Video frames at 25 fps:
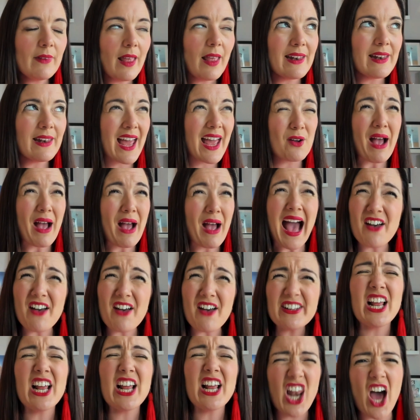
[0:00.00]
Now,
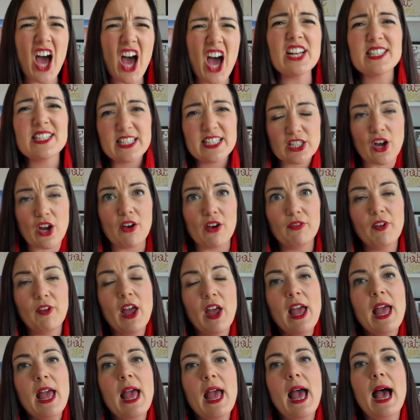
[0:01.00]
having a lot of stuff
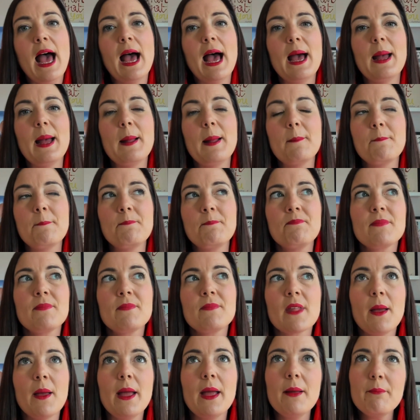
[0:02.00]
um,
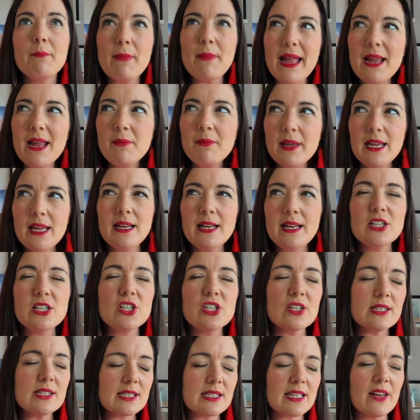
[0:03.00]
it may mean
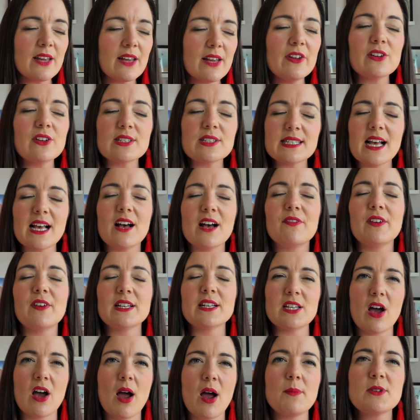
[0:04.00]
just giving yourself a
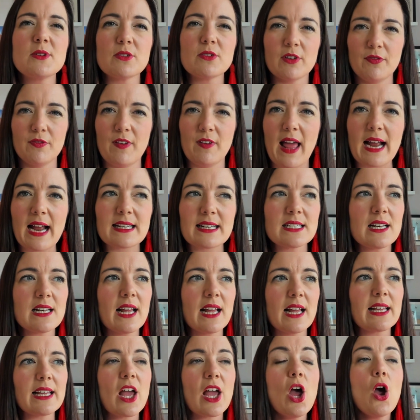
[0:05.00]
time to reflect,
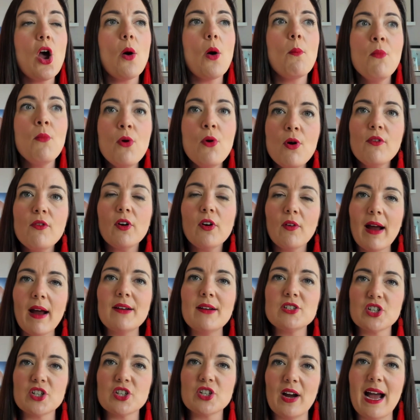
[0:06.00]
like move
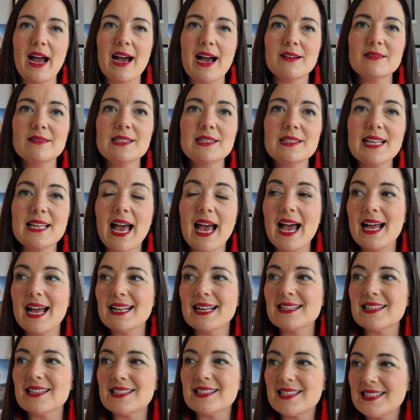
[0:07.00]
around your house
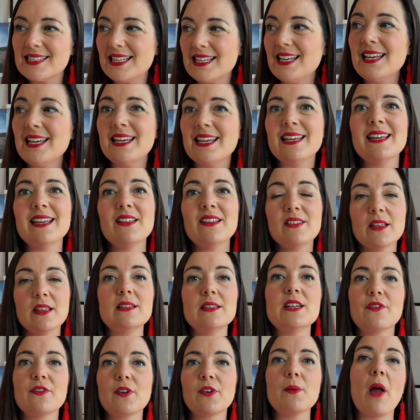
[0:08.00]
and see the
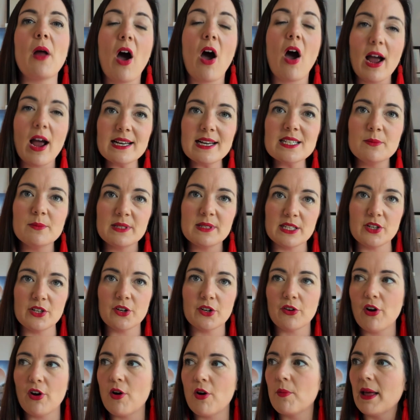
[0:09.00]
different items in
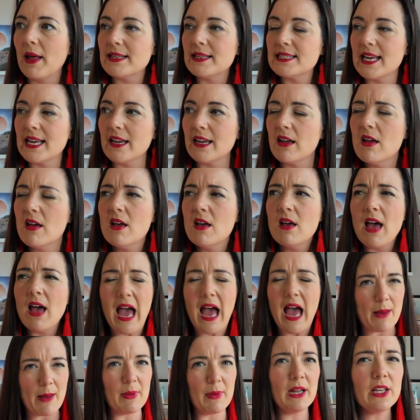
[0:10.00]
your home and say,
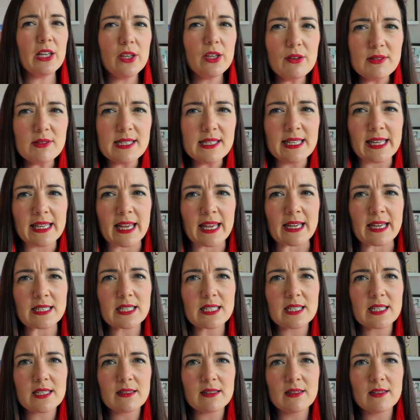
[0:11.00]
Am I using
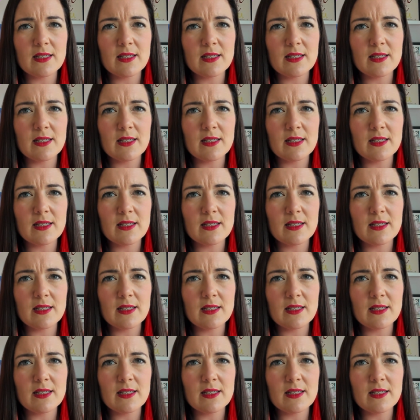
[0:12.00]
it?